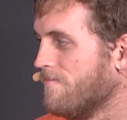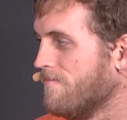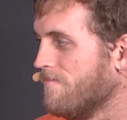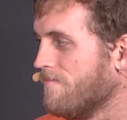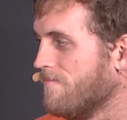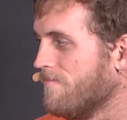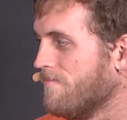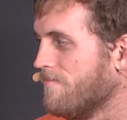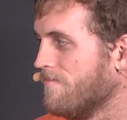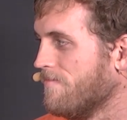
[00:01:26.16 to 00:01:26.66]

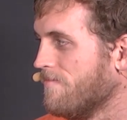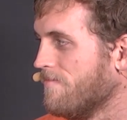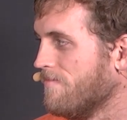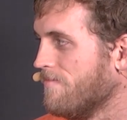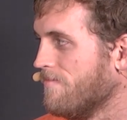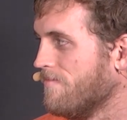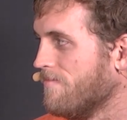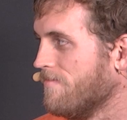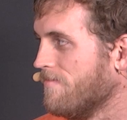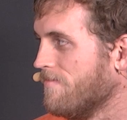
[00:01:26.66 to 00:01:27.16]

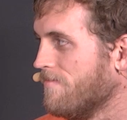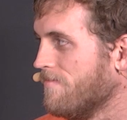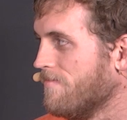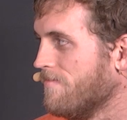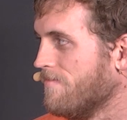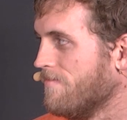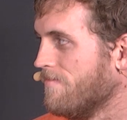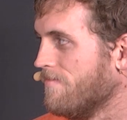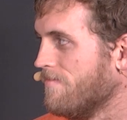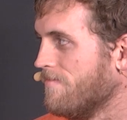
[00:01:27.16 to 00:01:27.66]

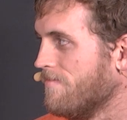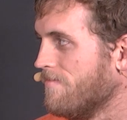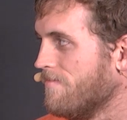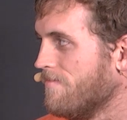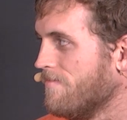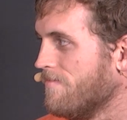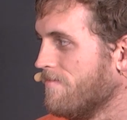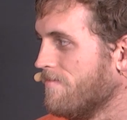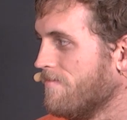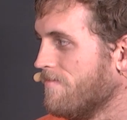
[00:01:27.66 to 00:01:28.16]

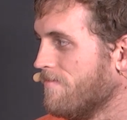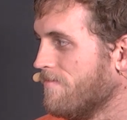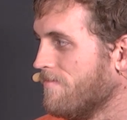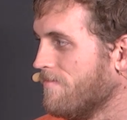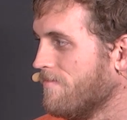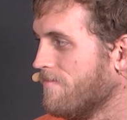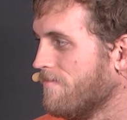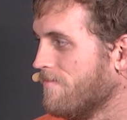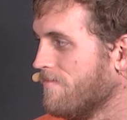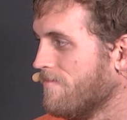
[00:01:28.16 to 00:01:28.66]

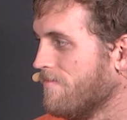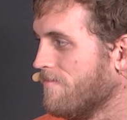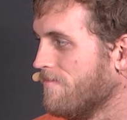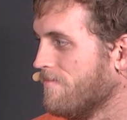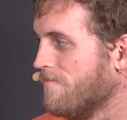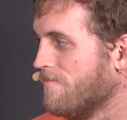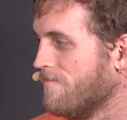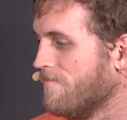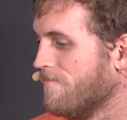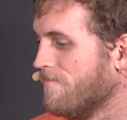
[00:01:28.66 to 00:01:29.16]

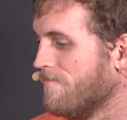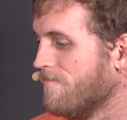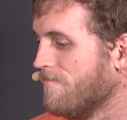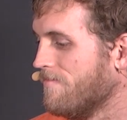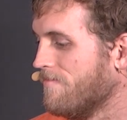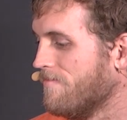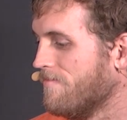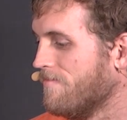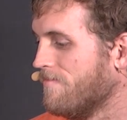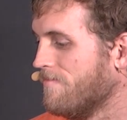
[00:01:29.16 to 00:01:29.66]

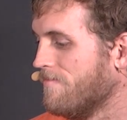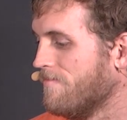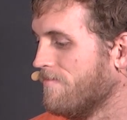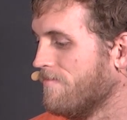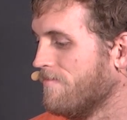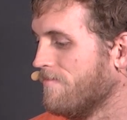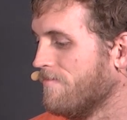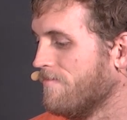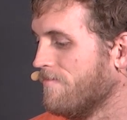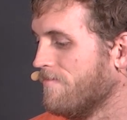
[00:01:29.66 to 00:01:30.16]

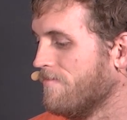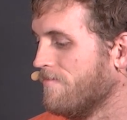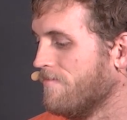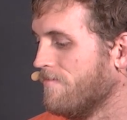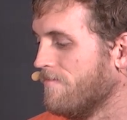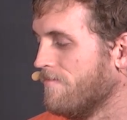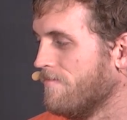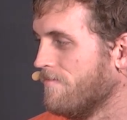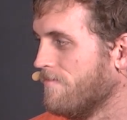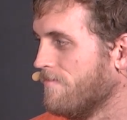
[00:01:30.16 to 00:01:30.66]

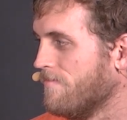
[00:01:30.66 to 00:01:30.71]
This person isn't speaking.